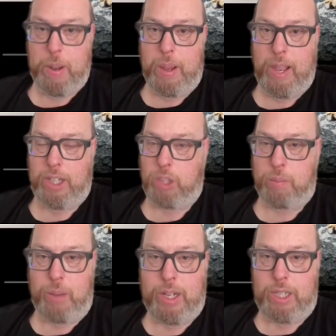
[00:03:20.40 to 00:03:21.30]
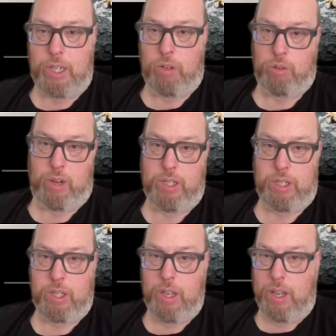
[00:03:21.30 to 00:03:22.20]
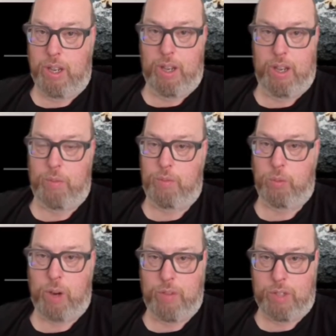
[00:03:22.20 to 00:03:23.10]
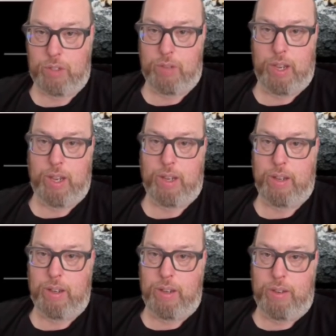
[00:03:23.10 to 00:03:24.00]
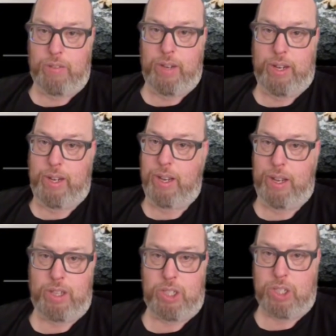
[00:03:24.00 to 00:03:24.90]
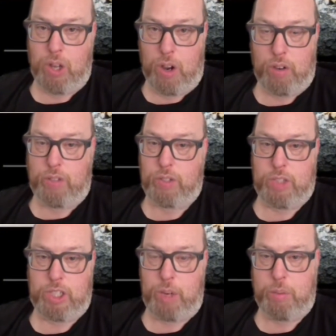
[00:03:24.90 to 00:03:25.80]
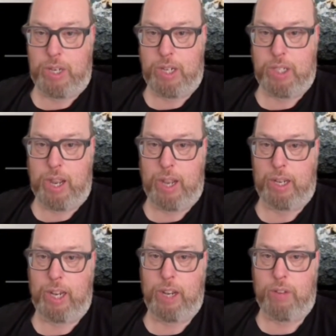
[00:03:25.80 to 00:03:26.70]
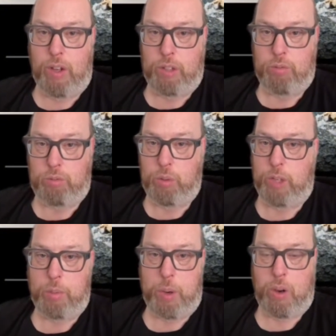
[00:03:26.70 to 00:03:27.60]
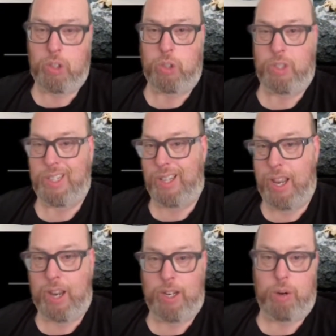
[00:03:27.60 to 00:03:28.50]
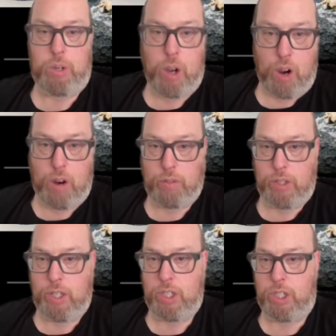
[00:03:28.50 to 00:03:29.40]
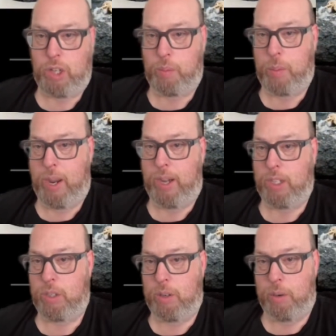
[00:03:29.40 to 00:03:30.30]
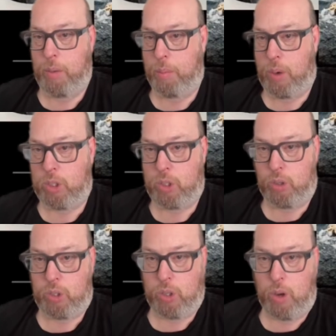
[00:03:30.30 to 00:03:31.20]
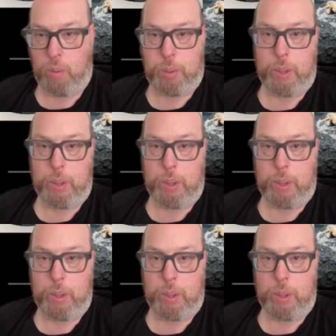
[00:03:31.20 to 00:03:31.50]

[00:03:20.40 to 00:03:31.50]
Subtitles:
and just makes it great. The Raven is there, the staff has the same detailing, even like the runic parts on his leg are now carved in instead of being embossed on top.